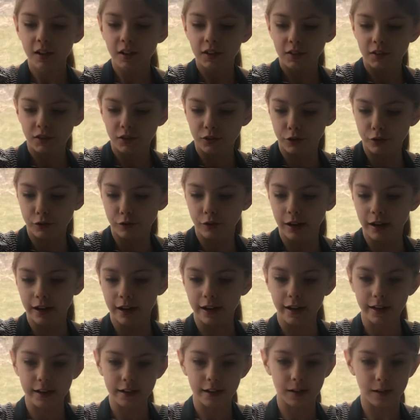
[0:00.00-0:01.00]
So
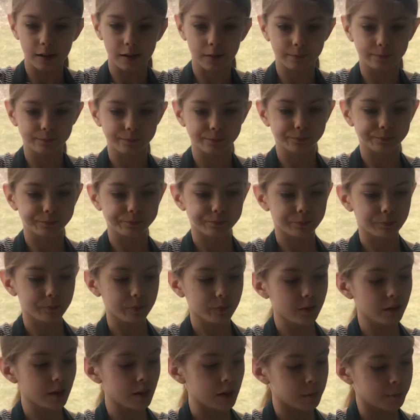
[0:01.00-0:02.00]
I
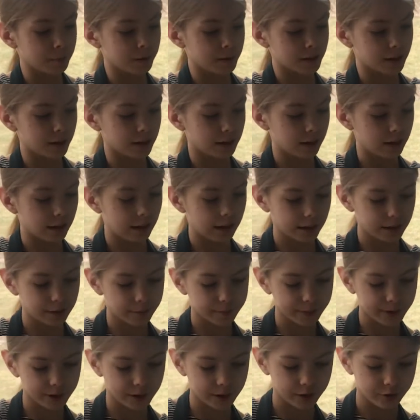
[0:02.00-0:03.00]
am
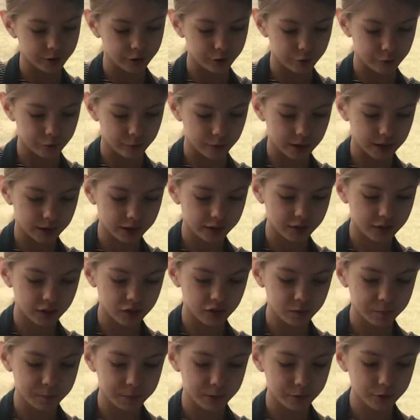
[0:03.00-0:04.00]
going to do 1
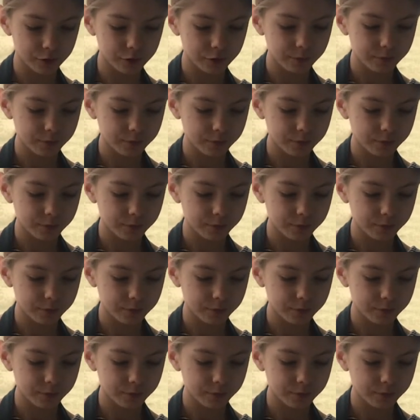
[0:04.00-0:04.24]
teaspoon